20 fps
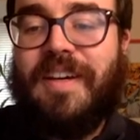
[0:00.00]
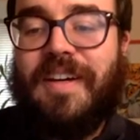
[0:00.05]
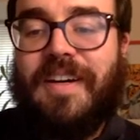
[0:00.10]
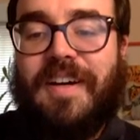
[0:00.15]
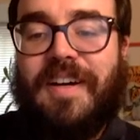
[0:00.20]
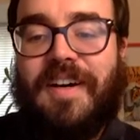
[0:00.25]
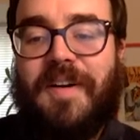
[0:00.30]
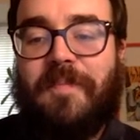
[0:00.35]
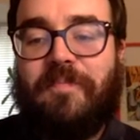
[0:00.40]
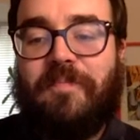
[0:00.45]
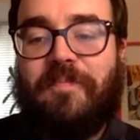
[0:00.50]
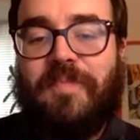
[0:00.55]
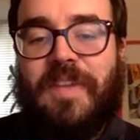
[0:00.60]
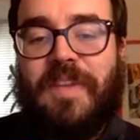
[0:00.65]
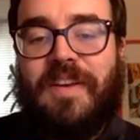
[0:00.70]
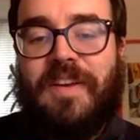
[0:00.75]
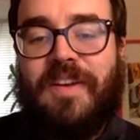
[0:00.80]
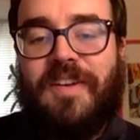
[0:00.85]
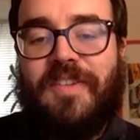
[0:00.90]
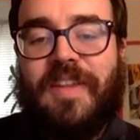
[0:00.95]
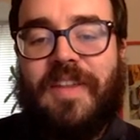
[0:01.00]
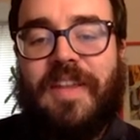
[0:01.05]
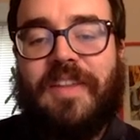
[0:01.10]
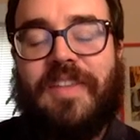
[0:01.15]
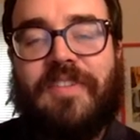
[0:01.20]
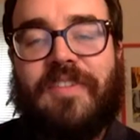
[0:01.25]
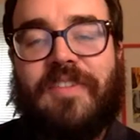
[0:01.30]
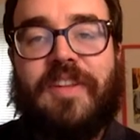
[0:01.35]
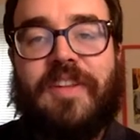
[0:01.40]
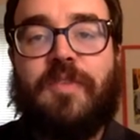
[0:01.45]
Um, so that,
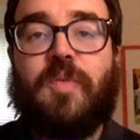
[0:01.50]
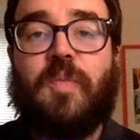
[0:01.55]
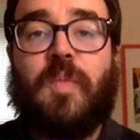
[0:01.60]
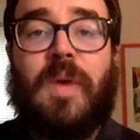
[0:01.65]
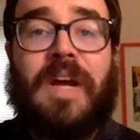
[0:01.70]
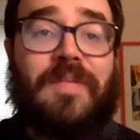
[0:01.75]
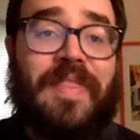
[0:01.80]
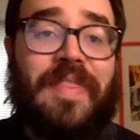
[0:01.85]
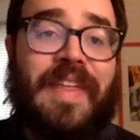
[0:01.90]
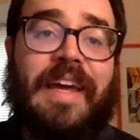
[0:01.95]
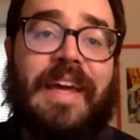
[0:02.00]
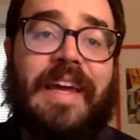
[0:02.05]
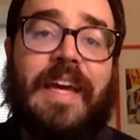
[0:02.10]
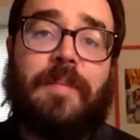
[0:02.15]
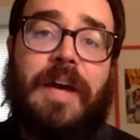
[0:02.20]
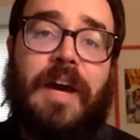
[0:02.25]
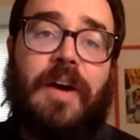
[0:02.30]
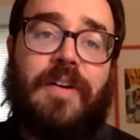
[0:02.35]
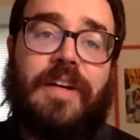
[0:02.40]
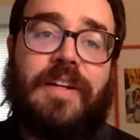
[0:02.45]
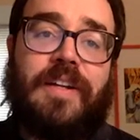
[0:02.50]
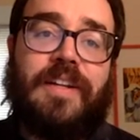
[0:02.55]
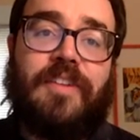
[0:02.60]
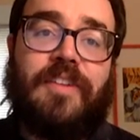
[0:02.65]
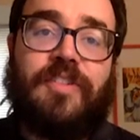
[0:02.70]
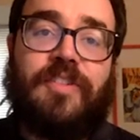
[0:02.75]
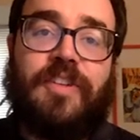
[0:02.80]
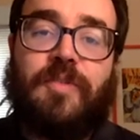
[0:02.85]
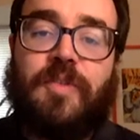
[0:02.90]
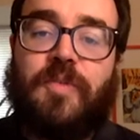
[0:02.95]
that's a different way of thinking about it.
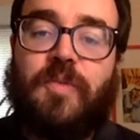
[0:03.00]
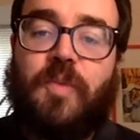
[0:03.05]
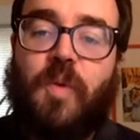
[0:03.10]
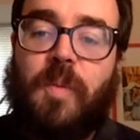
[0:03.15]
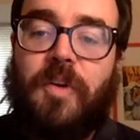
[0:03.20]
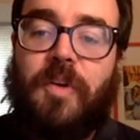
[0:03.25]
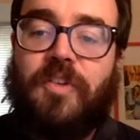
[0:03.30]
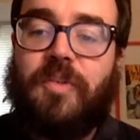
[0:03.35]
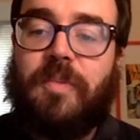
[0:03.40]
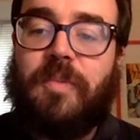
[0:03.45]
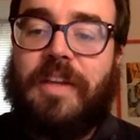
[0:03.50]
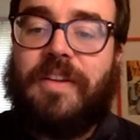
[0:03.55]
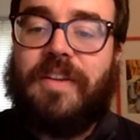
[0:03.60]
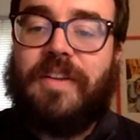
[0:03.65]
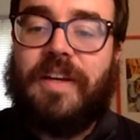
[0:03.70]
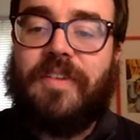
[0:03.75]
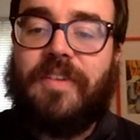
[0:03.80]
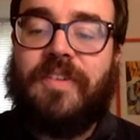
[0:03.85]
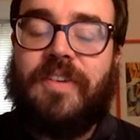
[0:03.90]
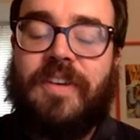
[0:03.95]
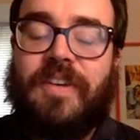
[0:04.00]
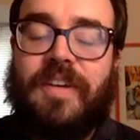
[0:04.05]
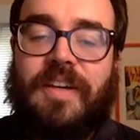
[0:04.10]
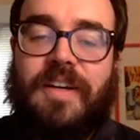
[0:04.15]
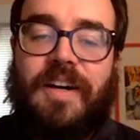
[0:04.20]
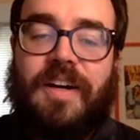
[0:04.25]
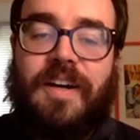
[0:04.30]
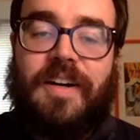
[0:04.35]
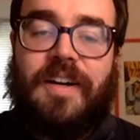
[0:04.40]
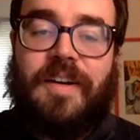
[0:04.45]
It's different formal semantics.
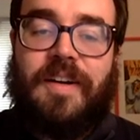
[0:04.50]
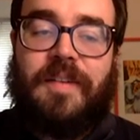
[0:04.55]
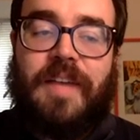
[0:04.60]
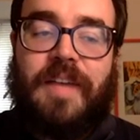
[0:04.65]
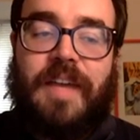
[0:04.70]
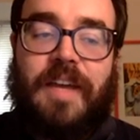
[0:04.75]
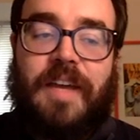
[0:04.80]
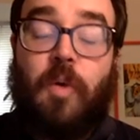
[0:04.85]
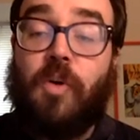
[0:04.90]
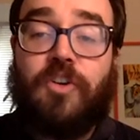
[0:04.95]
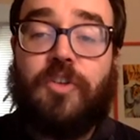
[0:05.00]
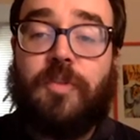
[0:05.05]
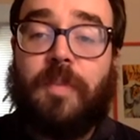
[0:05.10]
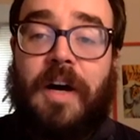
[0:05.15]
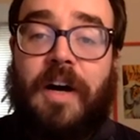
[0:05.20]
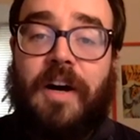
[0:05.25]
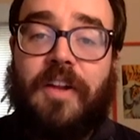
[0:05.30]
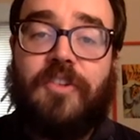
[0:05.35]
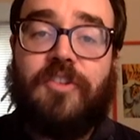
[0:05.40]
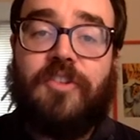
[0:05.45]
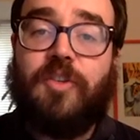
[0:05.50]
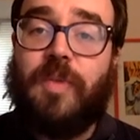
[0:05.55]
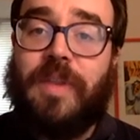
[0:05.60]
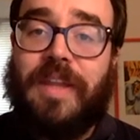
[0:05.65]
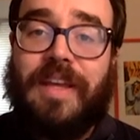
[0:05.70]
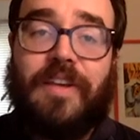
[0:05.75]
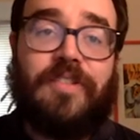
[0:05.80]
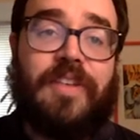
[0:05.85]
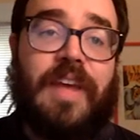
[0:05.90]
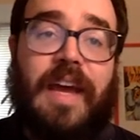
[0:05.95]
Uh, it corresponds to
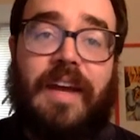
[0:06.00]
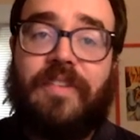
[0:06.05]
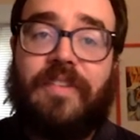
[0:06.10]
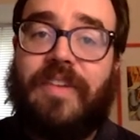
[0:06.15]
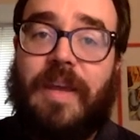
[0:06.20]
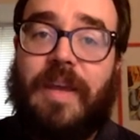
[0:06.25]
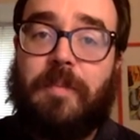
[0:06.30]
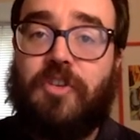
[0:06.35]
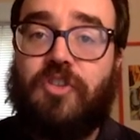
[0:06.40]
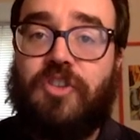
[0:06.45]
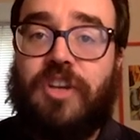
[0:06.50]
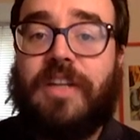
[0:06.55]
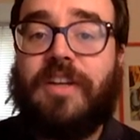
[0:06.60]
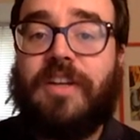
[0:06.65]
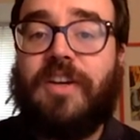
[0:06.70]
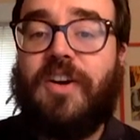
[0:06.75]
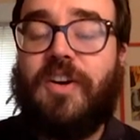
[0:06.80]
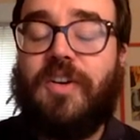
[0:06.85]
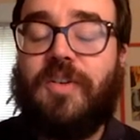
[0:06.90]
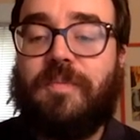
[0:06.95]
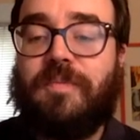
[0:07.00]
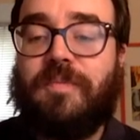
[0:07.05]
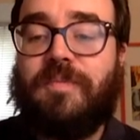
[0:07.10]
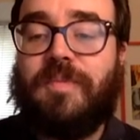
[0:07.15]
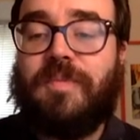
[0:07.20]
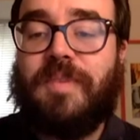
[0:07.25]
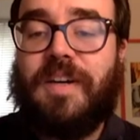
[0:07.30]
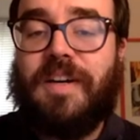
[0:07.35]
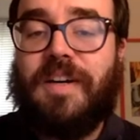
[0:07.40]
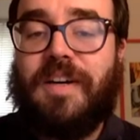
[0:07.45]
the exact same machine code
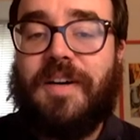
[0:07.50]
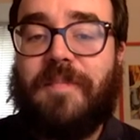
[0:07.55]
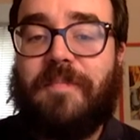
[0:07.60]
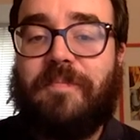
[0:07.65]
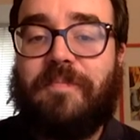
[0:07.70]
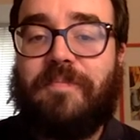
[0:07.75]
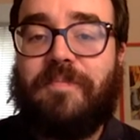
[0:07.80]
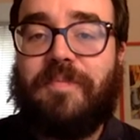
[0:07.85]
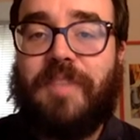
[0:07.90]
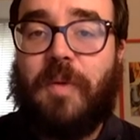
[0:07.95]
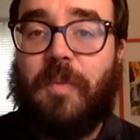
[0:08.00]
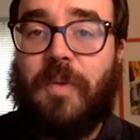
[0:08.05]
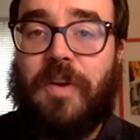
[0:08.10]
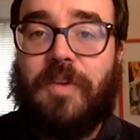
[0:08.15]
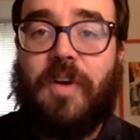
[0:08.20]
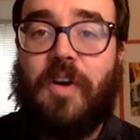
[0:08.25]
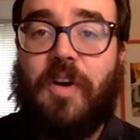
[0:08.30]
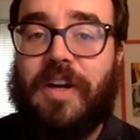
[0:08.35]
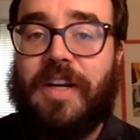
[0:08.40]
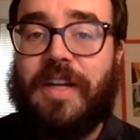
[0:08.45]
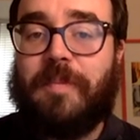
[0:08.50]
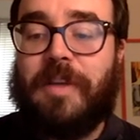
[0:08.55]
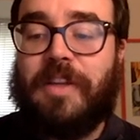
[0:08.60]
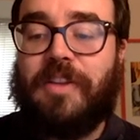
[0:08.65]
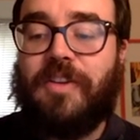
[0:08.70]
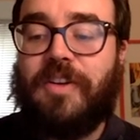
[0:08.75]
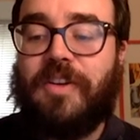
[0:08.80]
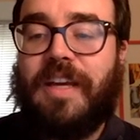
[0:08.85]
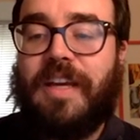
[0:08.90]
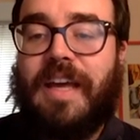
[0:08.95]
um, that we've already
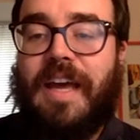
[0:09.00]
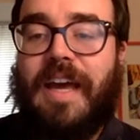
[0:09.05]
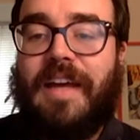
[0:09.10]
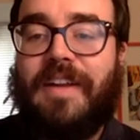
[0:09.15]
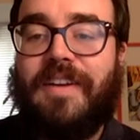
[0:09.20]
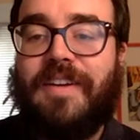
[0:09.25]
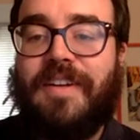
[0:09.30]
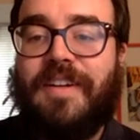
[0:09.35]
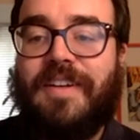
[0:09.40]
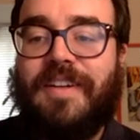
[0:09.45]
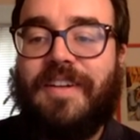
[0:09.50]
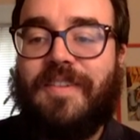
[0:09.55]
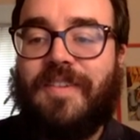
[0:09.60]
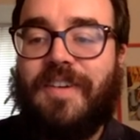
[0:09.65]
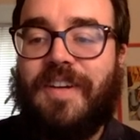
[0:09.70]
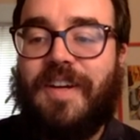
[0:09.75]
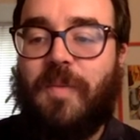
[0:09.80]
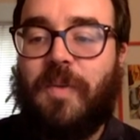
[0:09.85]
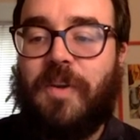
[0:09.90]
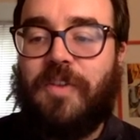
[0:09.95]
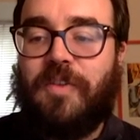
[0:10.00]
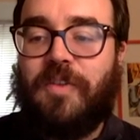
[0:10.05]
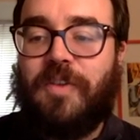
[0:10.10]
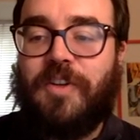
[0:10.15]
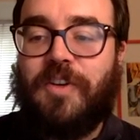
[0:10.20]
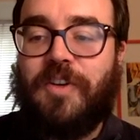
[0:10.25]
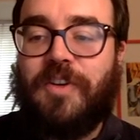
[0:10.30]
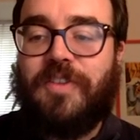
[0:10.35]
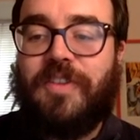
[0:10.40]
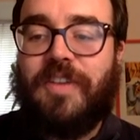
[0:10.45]
been looking at, right? Where the
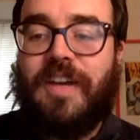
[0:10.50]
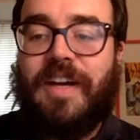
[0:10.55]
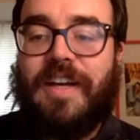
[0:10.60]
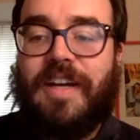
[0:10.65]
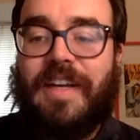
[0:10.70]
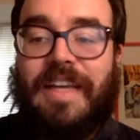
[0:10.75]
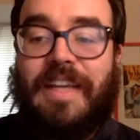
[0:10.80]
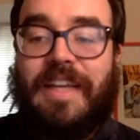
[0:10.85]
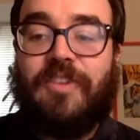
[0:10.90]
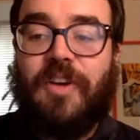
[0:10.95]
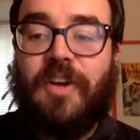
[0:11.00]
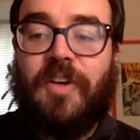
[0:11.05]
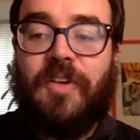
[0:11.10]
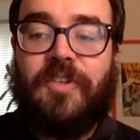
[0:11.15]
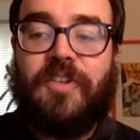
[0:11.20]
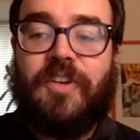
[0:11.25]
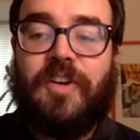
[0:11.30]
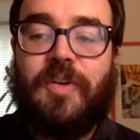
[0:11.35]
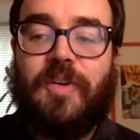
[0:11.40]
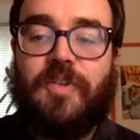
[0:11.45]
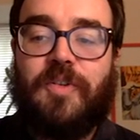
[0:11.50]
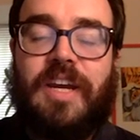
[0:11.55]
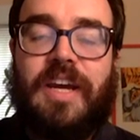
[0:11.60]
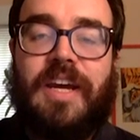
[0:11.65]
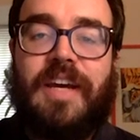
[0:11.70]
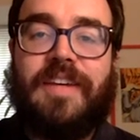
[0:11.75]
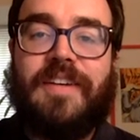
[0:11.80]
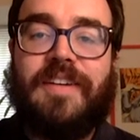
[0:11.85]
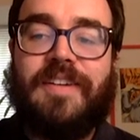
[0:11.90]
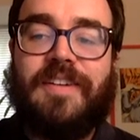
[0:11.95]
return slot is also J.